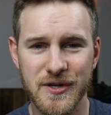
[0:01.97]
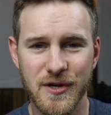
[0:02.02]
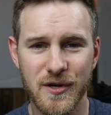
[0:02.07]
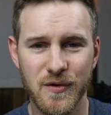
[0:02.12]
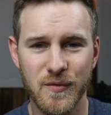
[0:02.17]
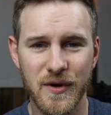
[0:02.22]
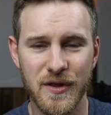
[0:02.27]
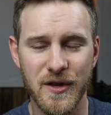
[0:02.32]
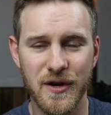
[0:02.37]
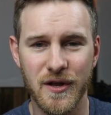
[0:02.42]

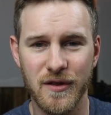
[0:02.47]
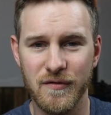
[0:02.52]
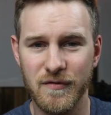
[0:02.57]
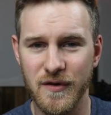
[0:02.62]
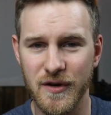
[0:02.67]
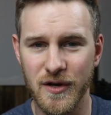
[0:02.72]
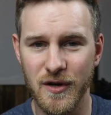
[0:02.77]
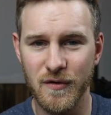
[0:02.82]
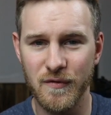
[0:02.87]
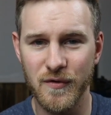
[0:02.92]
here with another
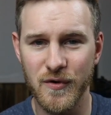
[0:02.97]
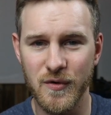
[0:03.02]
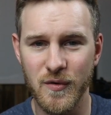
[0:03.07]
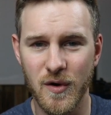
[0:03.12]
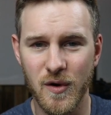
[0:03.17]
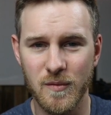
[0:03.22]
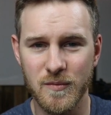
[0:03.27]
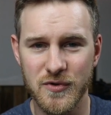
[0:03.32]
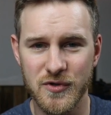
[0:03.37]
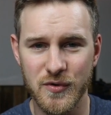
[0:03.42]
video for you
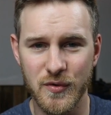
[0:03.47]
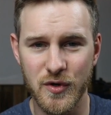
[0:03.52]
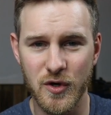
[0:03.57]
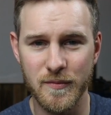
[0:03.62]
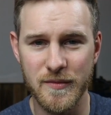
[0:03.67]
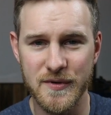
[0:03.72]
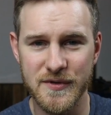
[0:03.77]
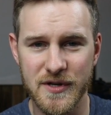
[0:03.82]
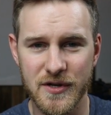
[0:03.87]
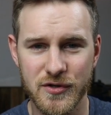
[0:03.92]
home
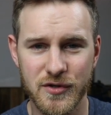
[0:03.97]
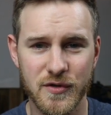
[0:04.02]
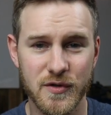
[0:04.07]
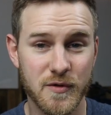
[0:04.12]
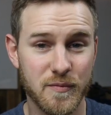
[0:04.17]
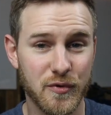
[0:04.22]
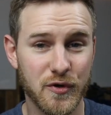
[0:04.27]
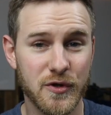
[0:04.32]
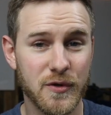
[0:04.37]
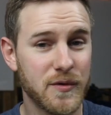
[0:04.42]
studio
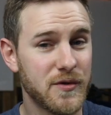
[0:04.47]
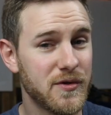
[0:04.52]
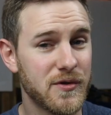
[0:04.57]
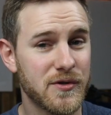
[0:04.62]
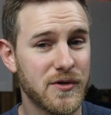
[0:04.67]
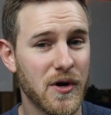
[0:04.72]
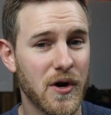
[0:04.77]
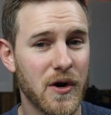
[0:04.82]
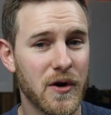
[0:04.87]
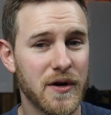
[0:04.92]
musicians,
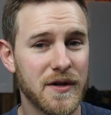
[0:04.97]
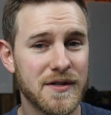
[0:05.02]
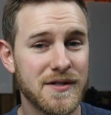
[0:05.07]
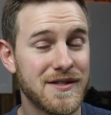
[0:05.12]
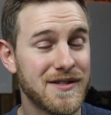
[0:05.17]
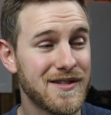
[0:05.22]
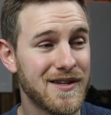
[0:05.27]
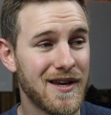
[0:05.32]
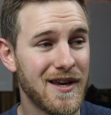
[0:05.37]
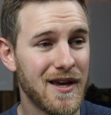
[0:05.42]
producers,
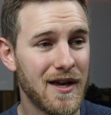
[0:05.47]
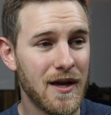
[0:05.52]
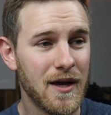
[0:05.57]
artists,